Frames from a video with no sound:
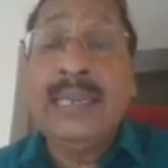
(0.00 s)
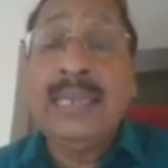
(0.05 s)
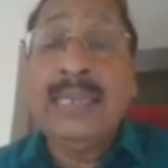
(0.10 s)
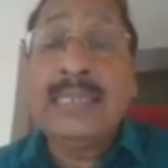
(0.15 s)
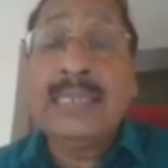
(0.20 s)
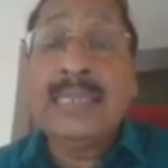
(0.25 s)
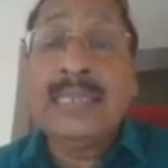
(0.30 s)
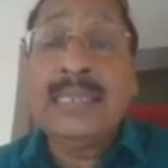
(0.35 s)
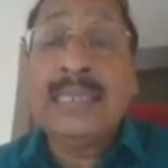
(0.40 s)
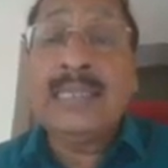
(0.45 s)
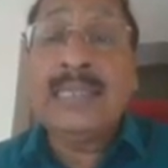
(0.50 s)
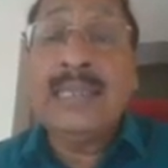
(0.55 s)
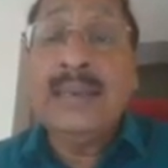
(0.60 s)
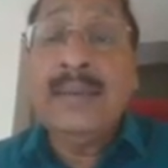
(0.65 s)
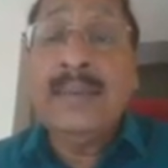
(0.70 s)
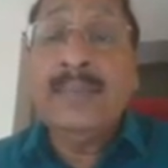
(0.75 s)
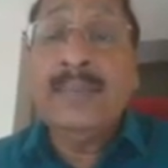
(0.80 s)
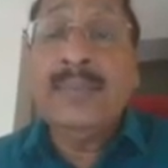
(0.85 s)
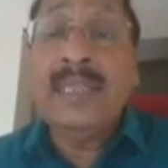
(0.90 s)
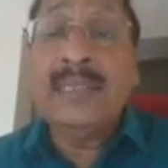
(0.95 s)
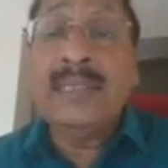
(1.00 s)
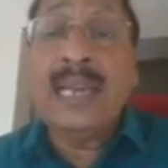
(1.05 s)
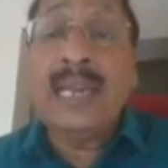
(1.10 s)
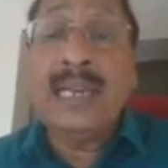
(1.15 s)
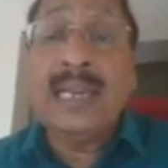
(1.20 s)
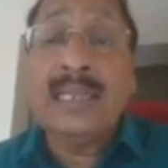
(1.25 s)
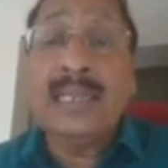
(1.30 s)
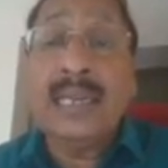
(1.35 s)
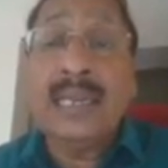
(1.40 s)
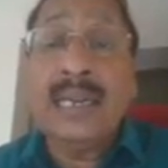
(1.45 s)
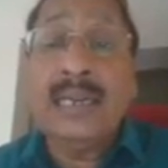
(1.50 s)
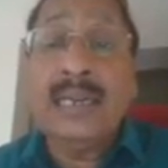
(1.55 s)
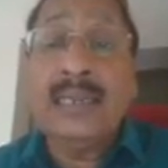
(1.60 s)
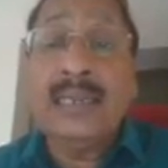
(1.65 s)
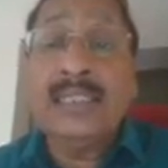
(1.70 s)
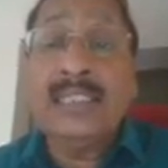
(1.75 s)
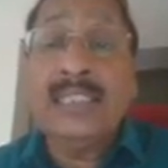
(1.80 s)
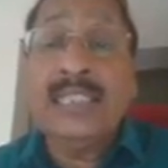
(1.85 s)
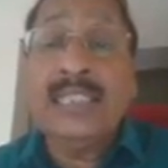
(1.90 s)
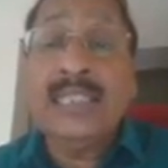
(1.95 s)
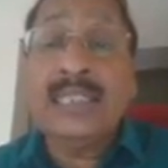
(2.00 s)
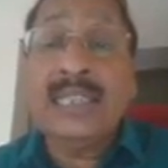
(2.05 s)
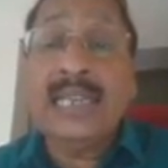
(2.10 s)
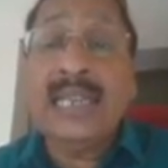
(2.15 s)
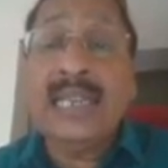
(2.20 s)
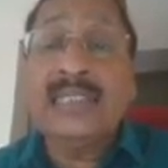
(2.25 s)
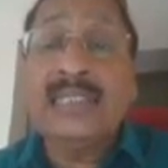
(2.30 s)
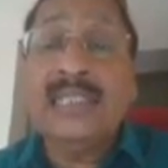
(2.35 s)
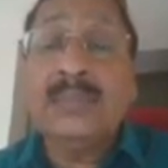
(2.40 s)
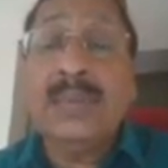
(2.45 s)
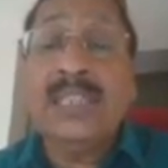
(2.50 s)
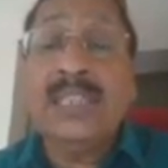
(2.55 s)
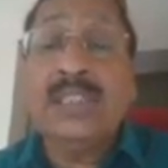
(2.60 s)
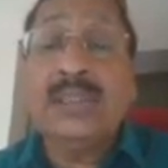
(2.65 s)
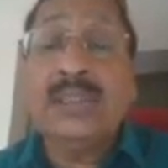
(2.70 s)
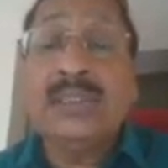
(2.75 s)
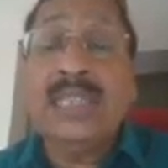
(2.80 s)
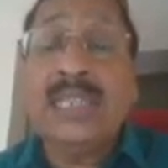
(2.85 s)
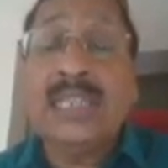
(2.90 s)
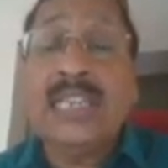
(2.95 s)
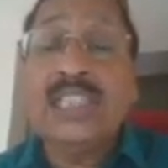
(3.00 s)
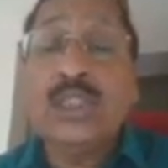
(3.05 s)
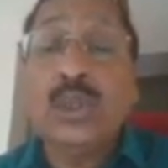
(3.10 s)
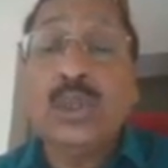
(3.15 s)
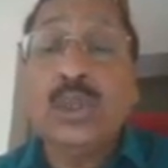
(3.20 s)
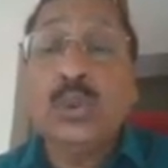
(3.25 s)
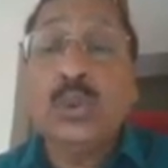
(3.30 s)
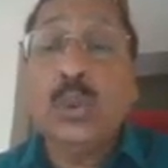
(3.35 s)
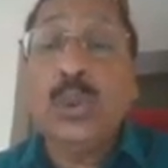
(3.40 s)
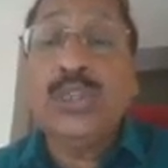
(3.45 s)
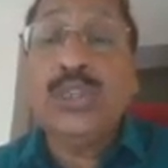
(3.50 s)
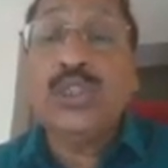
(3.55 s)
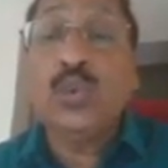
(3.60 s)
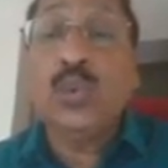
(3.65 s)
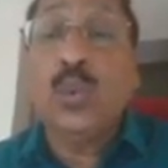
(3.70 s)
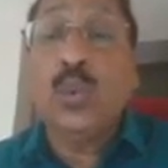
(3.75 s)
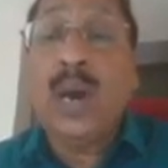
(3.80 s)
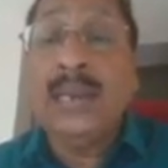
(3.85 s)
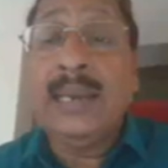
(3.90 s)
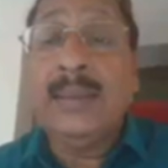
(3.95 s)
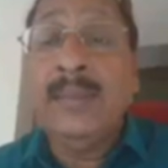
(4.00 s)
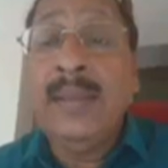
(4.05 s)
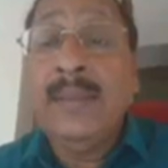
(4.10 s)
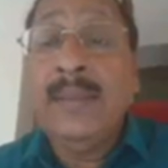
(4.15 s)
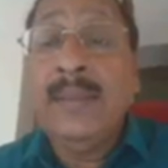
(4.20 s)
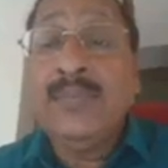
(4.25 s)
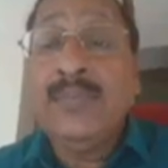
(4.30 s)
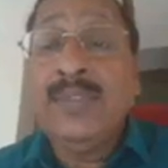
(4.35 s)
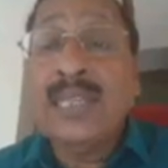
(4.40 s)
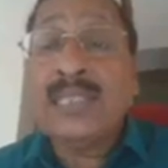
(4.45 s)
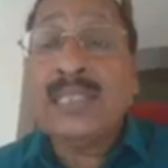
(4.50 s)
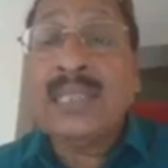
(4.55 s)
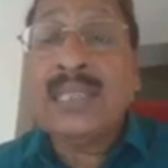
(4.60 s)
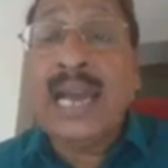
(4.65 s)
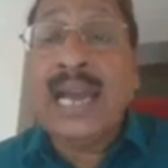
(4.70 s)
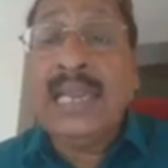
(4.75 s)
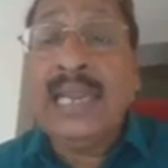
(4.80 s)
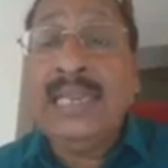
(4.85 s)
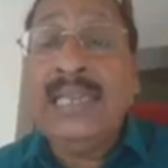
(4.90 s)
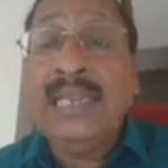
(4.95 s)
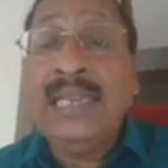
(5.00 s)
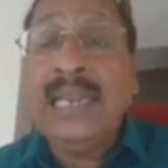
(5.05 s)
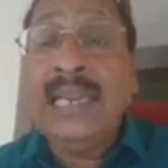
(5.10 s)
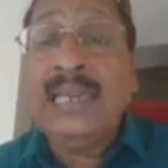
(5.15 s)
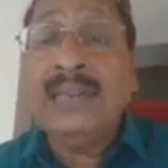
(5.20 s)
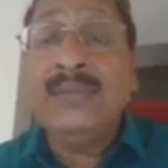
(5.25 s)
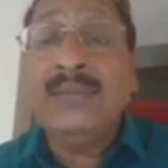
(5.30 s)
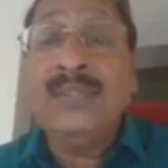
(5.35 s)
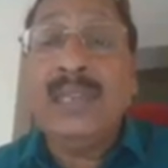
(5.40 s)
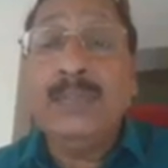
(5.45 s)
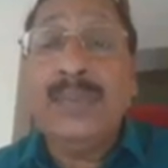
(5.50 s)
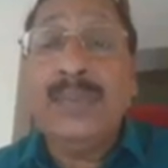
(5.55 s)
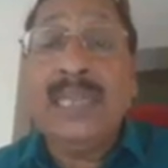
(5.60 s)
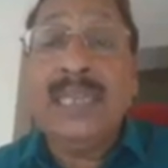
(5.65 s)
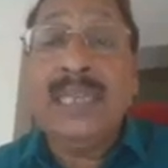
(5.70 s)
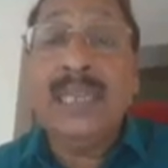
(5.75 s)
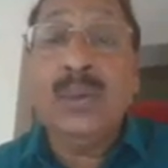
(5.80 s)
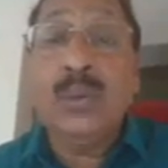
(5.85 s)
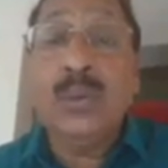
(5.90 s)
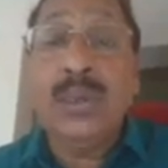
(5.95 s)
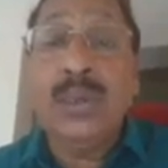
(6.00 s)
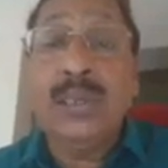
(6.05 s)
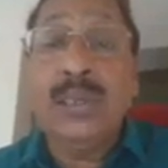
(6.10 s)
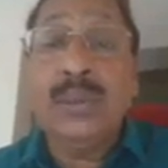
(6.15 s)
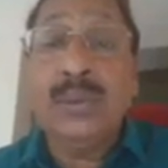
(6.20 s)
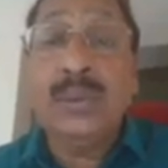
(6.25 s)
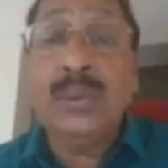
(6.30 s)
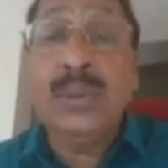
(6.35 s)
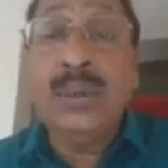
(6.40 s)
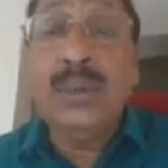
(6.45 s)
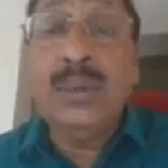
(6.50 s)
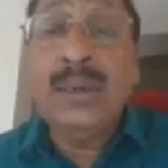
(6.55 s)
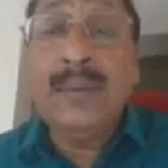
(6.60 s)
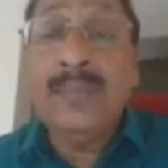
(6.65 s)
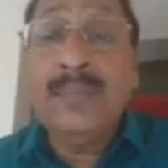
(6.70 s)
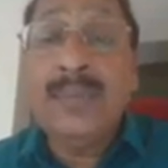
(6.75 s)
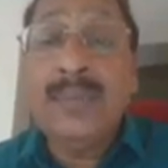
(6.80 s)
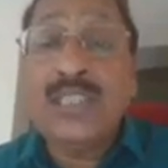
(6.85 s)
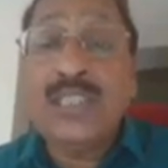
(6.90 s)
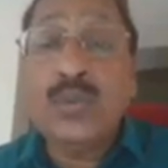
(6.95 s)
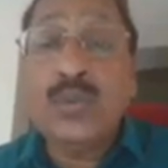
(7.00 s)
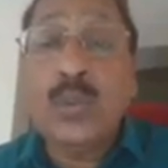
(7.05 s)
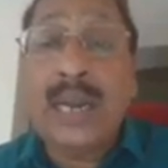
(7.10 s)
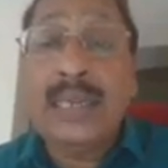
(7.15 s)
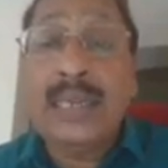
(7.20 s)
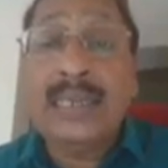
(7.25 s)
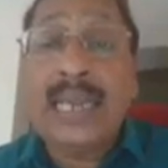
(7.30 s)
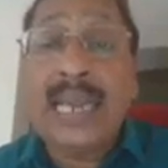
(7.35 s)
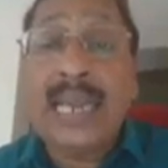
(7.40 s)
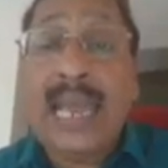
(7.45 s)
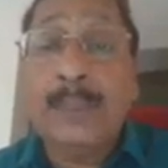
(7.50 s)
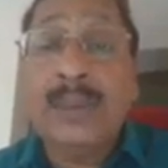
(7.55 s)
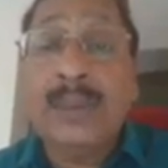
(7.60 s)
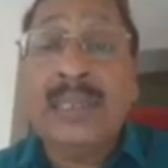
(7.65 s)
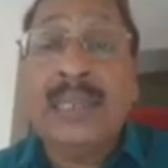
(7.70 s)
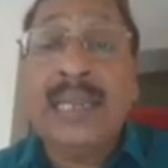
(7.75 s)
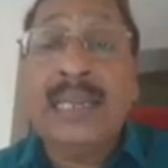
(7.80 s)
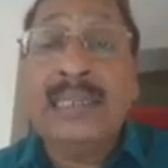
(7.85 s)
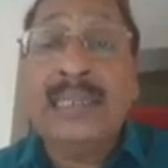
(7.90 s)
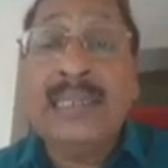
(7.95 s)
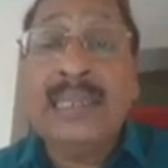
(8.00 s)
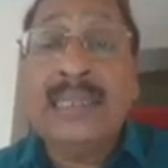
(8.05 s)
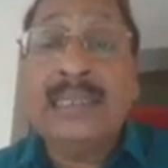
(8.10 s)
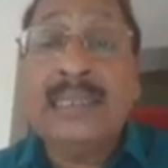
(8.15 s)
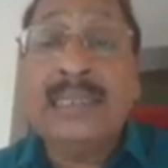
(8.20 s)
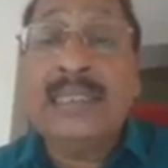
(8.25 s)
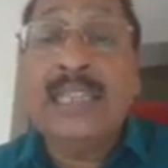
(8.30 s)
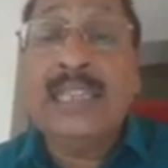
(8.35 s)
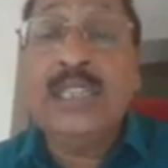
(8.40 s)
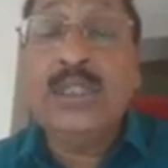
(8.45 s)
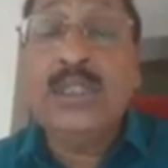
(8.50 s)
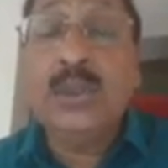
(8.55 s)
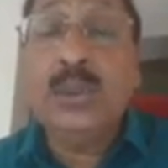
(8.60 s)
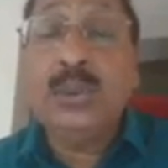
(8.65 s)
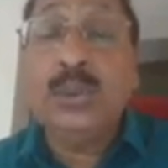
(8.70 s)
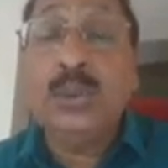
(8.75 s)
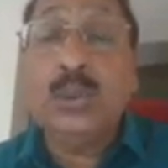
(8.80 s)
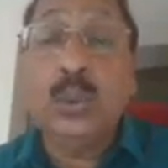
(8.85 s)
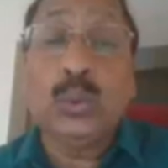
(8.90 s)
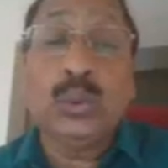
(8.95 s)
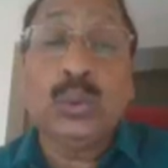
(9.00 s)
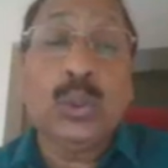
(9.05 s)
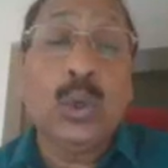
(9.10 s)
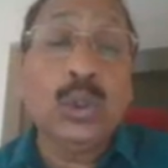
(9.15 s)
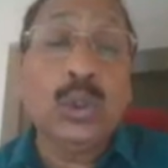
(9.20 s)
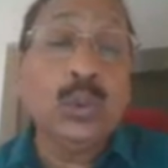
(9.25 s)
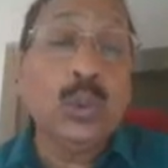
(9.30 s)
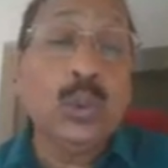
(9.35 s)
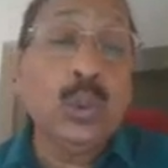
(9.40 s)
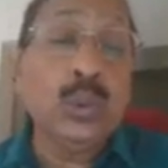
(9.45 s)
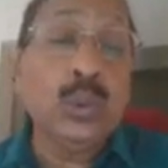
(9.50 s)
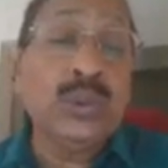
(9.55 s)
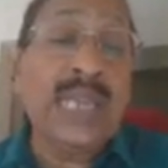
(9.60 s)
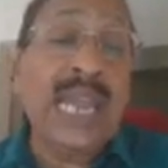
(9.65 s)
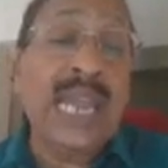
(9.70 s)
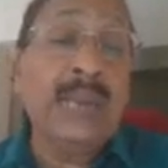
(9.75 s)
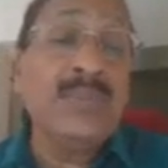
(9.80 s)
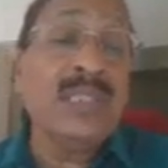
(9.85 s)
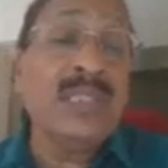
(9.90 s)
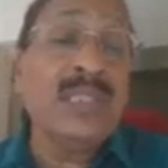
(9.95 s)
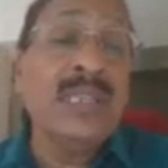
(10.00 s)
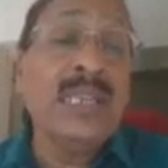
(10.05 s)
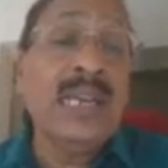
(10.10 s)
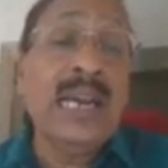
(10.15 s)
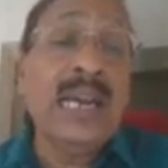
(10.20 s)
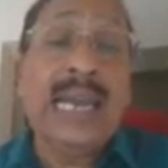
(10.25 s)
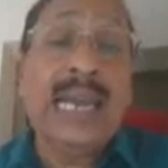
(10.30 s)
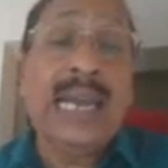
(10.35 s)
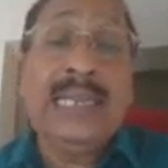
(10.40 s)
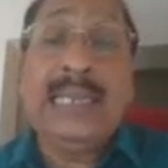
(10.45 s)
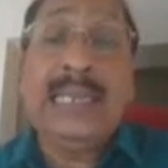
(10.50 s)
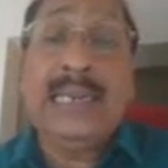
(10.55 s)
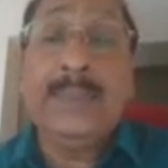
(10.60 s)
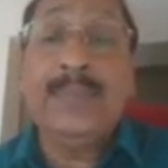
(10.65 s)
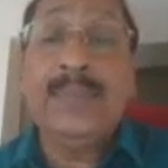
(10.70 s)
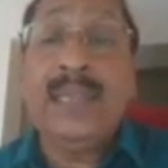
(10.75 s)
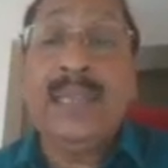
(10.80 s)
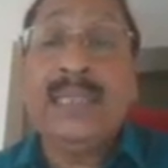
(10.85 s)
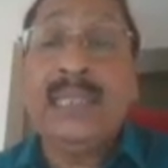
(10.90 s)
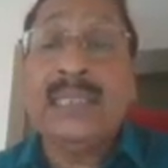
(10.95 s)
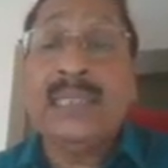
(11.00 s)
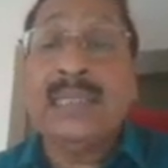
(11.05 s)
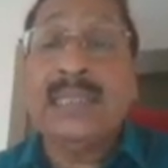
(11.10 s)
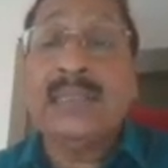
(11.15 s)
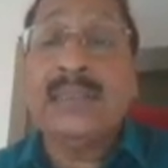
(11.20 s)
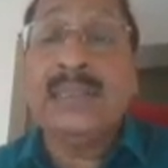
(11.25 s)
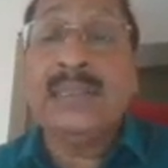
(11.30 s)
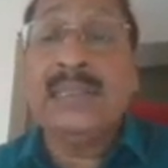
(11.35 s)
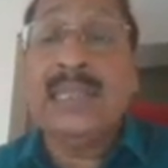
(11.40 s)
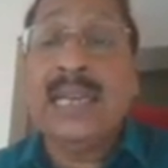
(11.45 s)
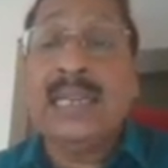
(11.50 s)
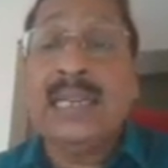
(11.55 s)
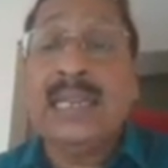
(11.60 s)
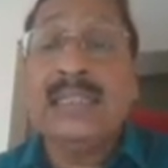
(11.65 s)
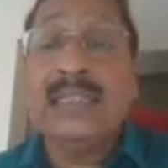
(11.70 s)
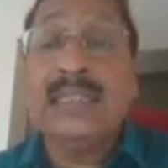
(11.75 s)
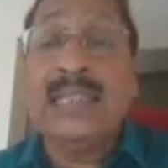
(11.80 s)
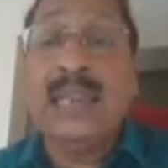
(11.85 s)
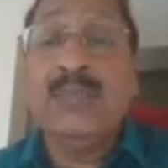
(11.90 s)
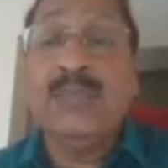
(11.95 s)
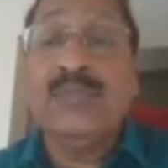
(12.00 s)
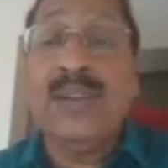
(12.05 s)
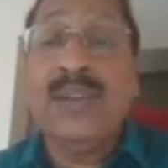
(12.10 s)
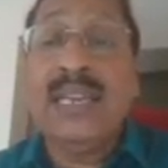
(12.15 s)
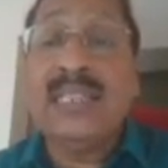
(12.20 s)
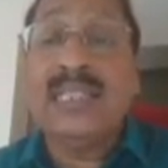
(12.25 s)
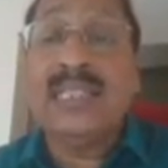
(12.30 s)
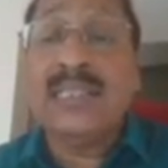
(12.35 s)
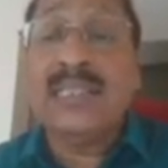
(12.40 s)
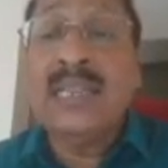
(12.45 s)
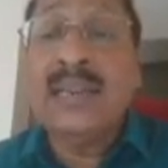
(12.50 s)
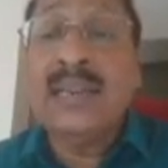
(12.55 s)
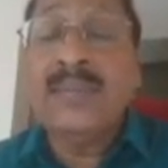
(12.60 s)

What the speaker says: Since these are the related by the ratio 2:1, this IA will be equal to this one, capital IA into 2 or 2 times IA. That is, these are in same phase.